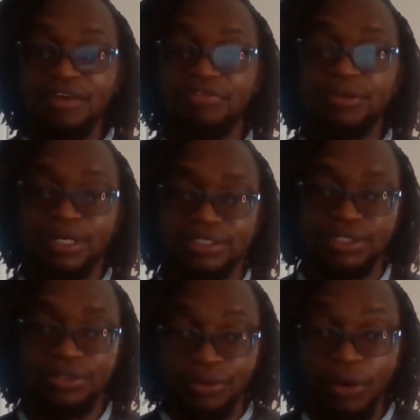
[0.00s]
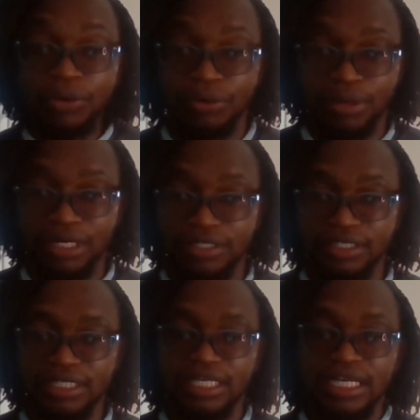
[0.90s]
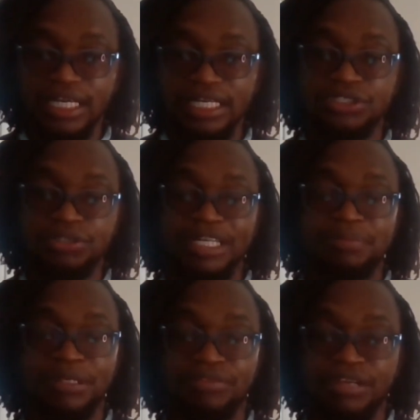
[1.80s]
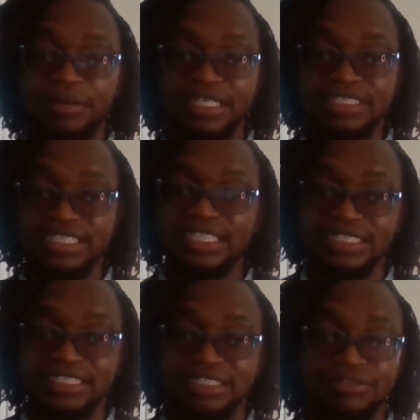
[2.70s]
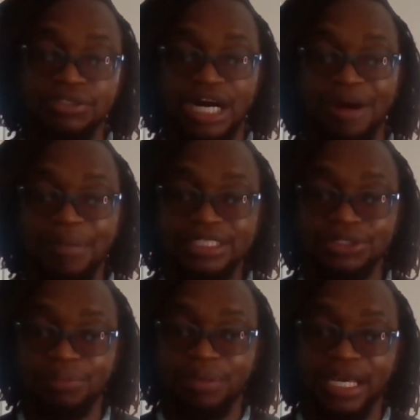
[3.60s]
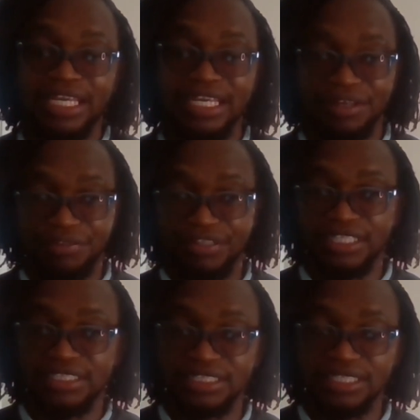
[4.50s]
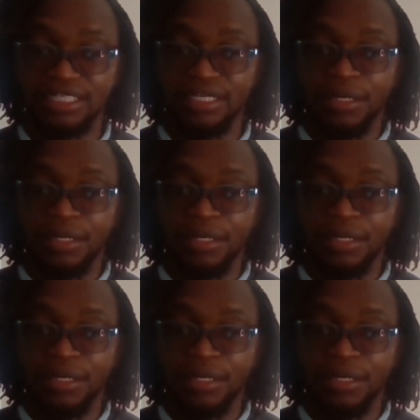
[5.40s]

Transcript: if you want to grow your wealth, is you must be very sensitive to how much you pay in fees.